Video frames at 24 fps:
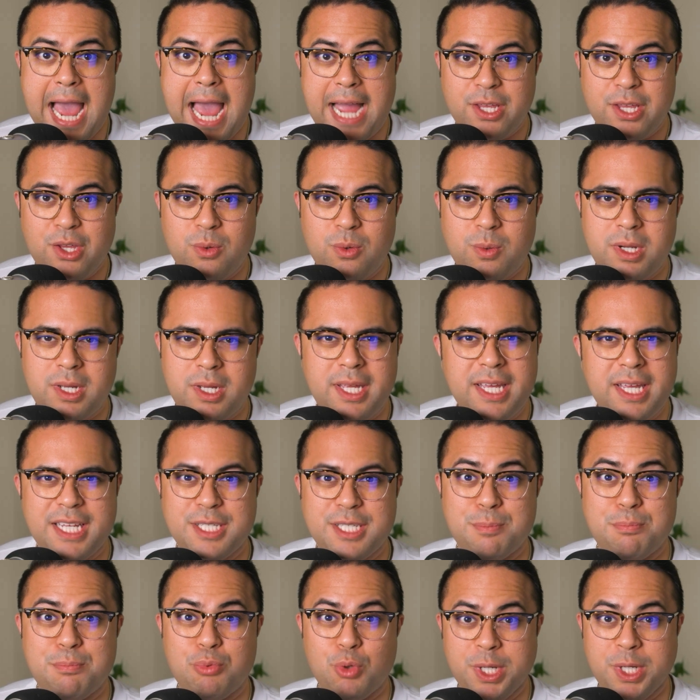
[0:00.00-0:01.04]
Acura
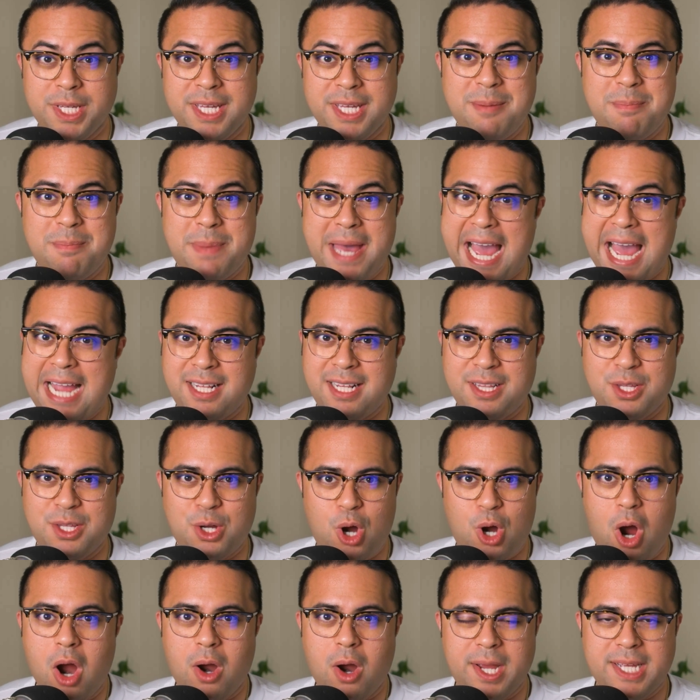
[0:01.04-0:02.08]
is bringing back the
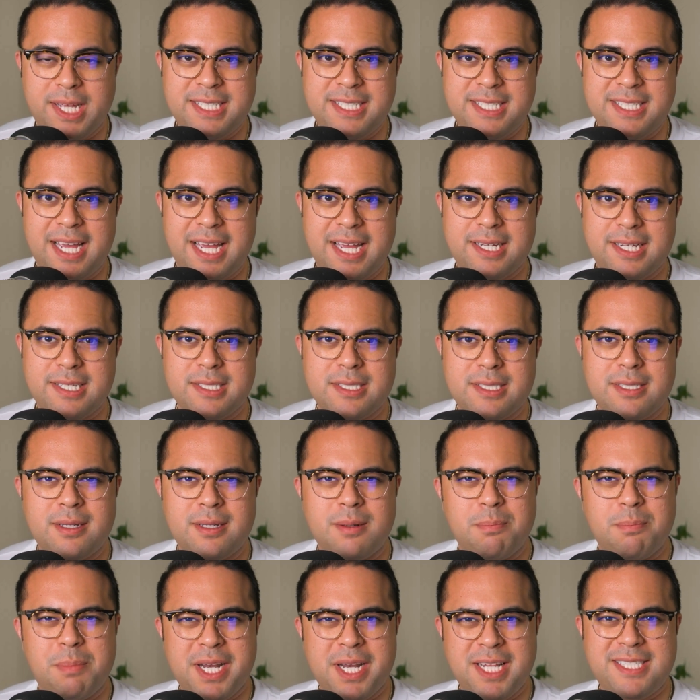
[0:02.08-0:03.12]
RSX.
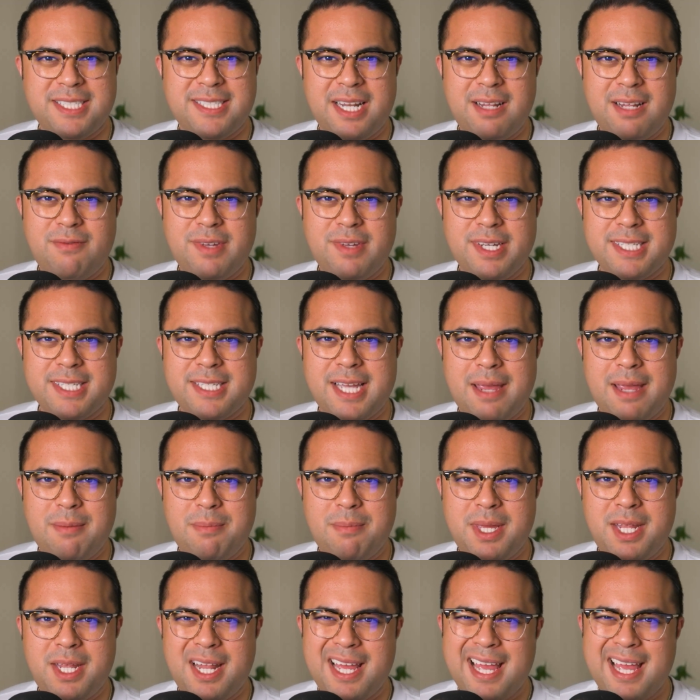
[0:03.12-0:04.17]
But instead of
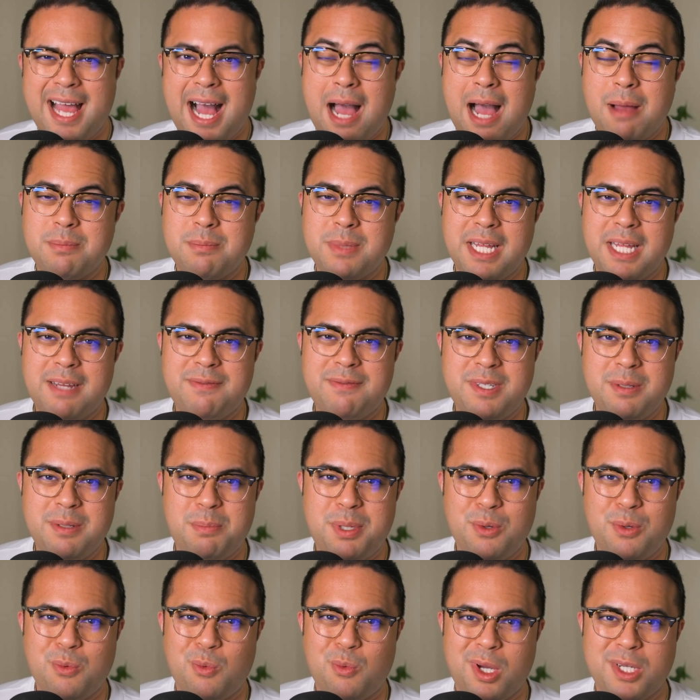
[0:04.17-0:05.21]
excitement, I'm left a
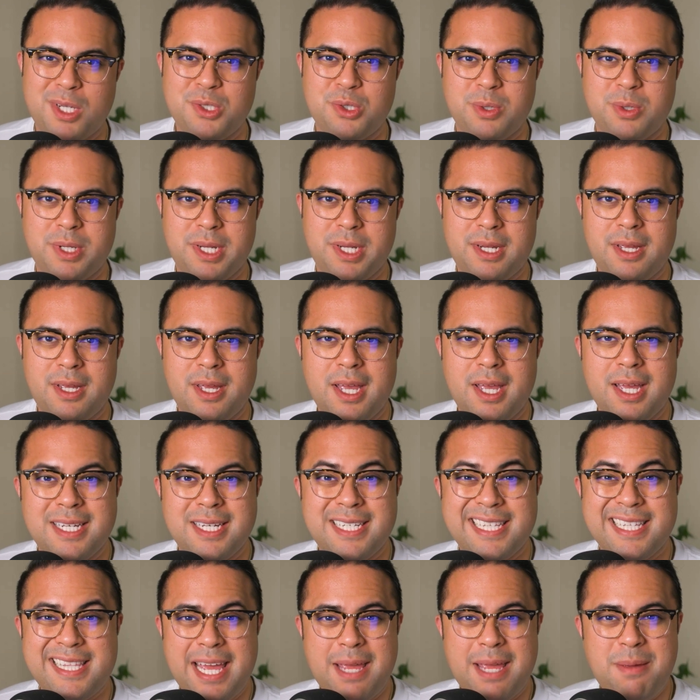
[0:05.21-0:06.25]
bit wondering,
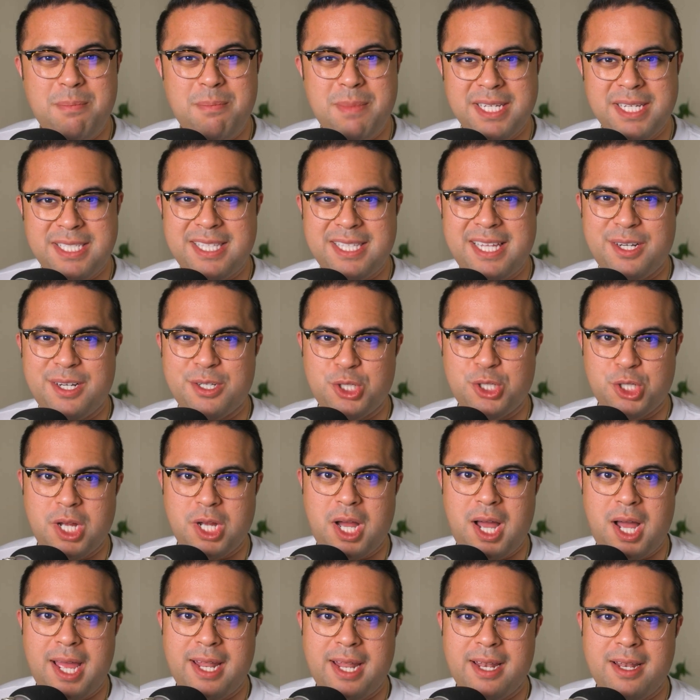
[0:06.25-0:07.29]
did they miss their
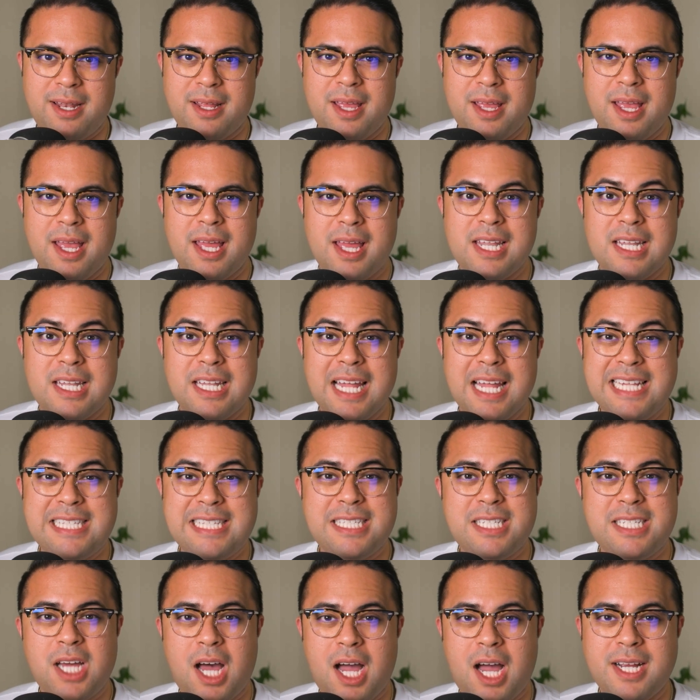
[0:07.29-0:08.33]
shot?
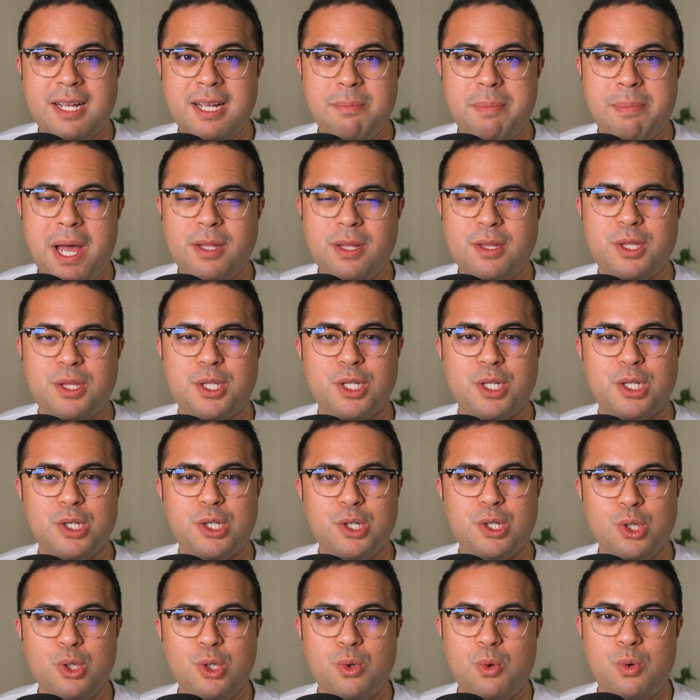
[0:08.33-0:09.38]
Let's talk about the
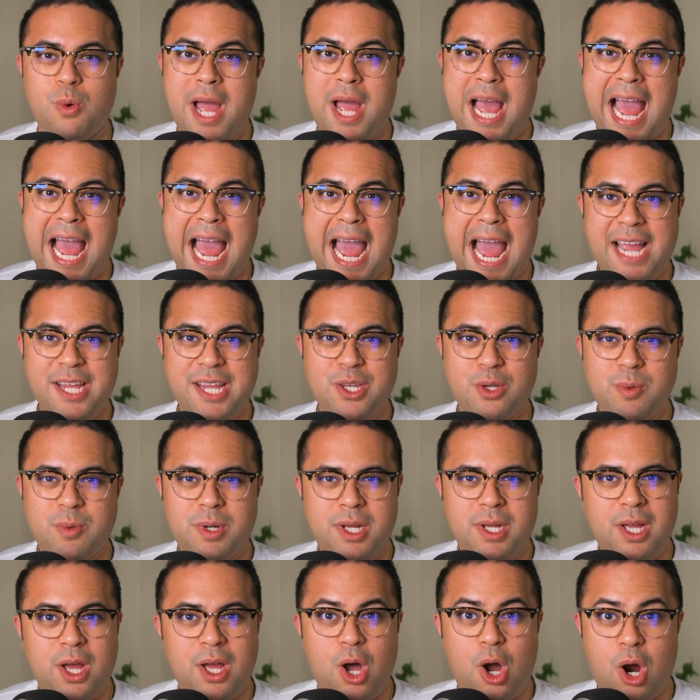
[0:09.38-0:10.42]
new
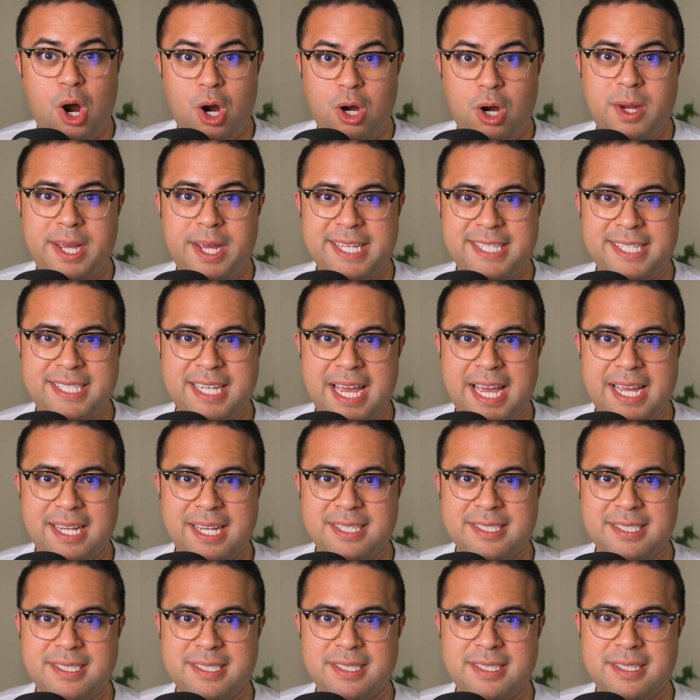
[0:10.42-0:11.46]
Acura
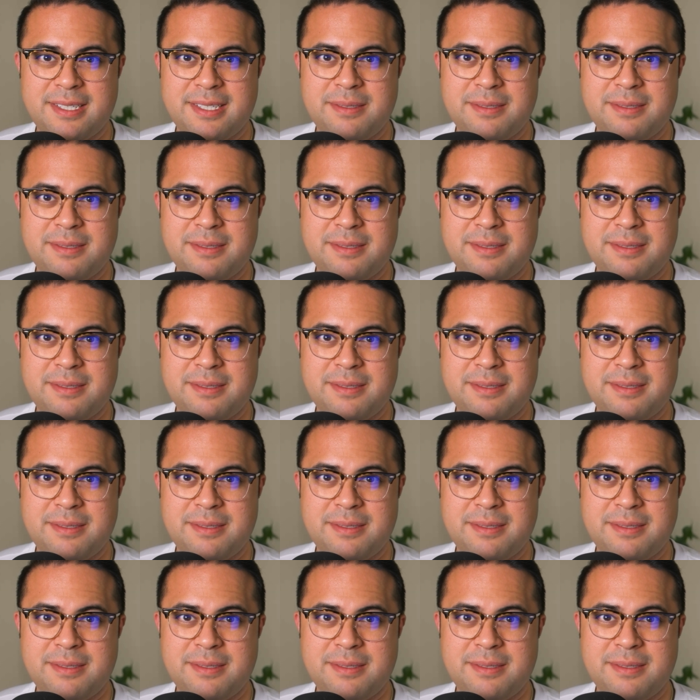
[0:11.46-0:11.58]
RSX.